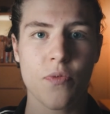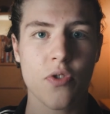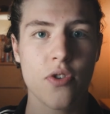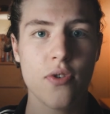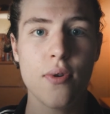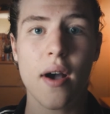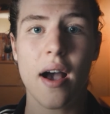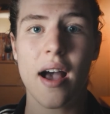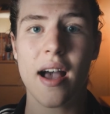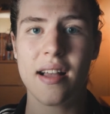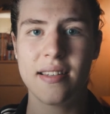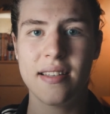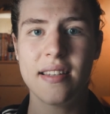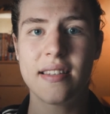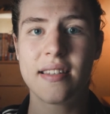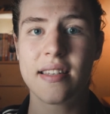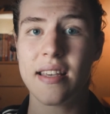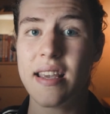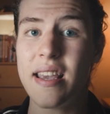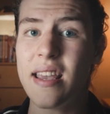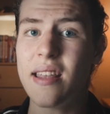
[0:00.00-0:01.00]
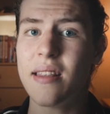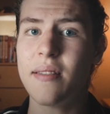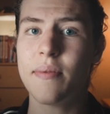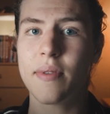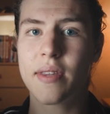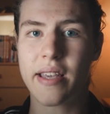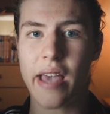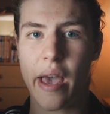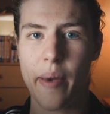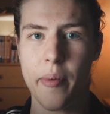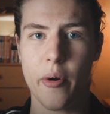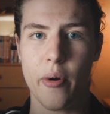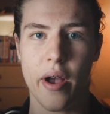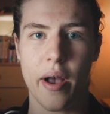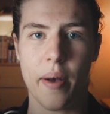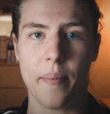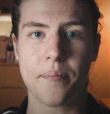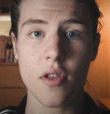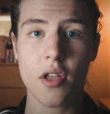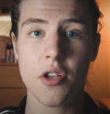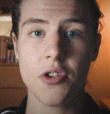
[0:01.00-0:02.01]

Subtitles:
you add it in camera.